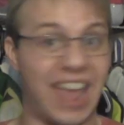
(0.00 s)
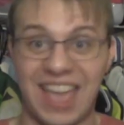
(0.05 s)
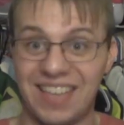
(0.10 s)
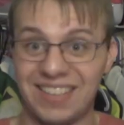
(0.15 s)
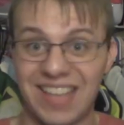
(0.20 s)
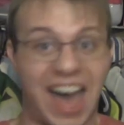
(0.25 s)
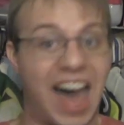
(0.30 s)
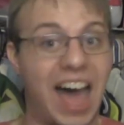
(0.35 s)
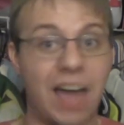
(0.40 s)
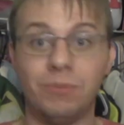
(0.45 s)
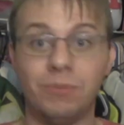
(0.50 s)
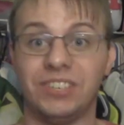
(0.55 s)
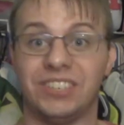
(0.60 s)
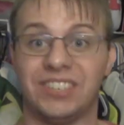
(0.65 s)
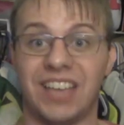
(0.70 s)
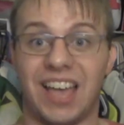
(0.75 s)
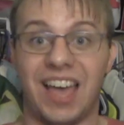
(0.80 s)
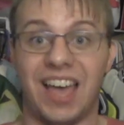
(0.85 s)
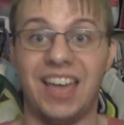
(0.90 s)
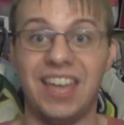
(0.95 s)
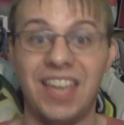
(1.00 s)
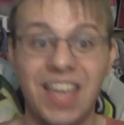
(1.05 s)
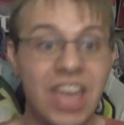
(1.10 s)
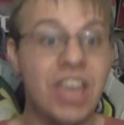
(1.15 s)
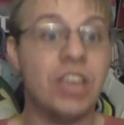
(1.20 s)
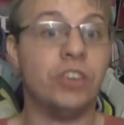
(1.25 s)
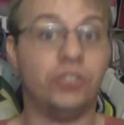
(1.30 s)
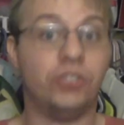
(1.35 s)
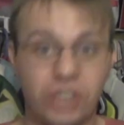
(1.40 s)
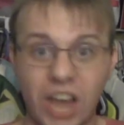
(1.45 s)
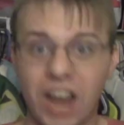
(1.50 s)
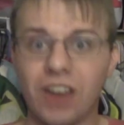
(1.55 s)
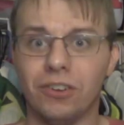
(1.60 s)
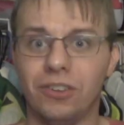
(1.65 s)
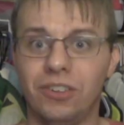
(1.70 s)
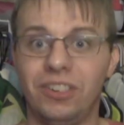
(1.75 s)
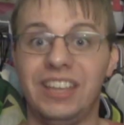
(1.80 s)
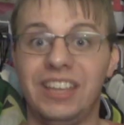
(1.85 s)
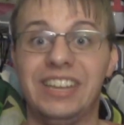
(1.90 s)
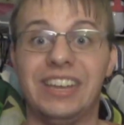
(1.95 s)
and I was uh,
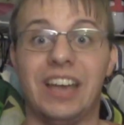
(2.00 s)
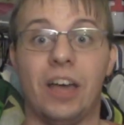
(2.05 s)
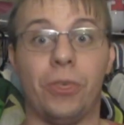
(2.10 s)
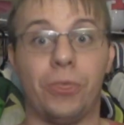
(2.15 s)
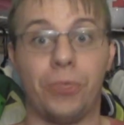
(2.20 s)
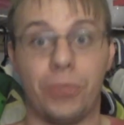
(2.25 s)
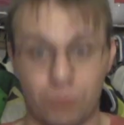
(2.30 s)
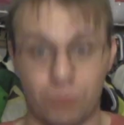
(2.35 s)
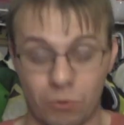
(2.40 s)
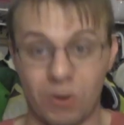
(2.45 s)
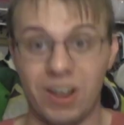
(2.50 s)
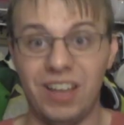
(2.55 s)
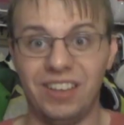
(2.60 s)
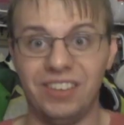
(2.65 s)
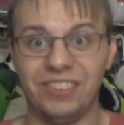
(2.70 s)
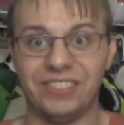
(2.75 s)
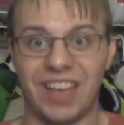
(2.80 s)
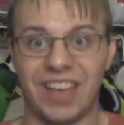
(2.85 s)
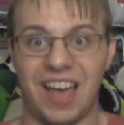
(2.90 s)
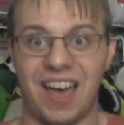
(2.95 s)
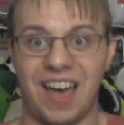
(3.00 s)
generally uh, thrilled uh,